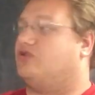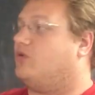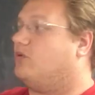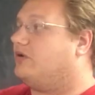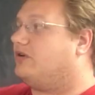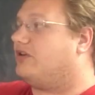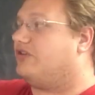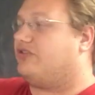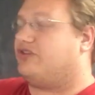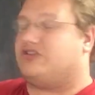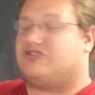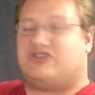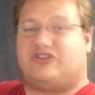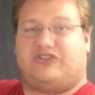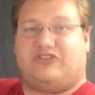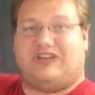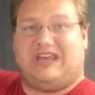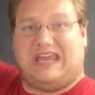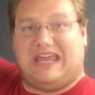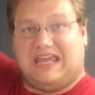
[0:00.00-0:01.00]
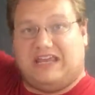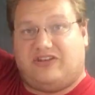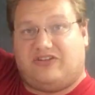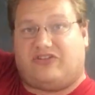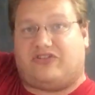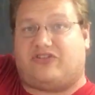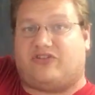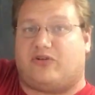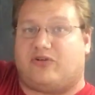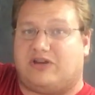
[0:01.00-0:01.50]
nor does it just
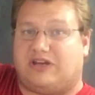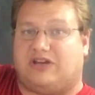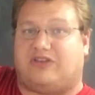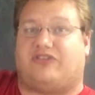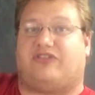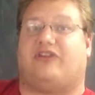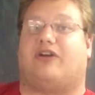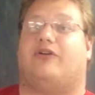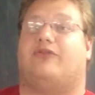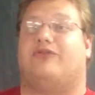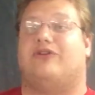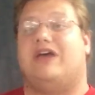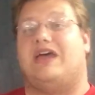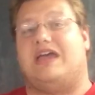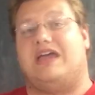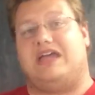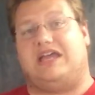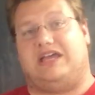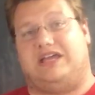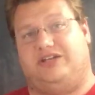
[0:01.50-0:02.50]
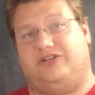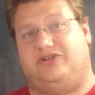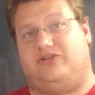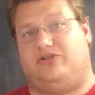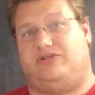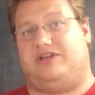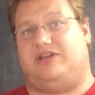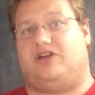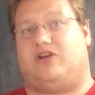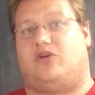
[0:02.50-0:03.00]
insert itself into the